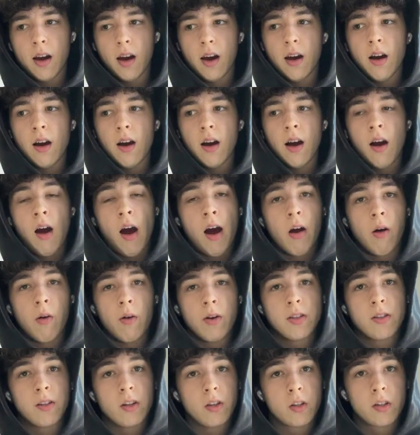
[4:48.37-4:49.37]
I
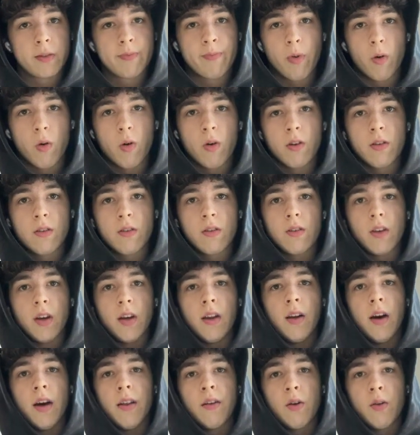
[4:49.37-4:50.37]
always did sports and
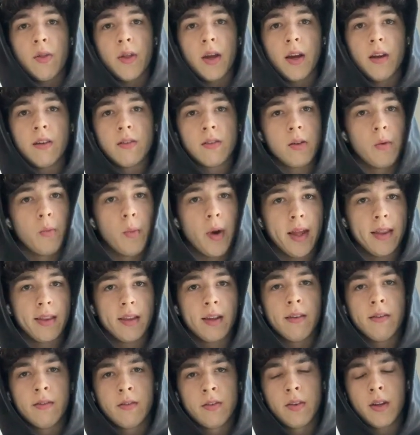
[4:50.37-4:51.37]
other things, and
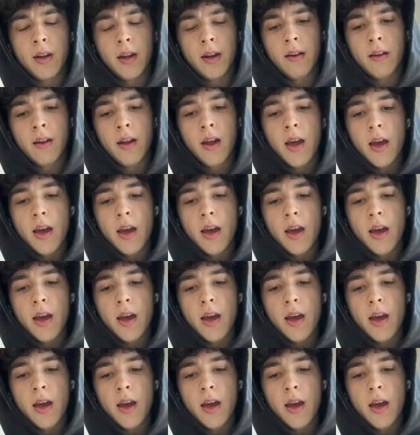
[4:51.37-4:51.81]
weightlifting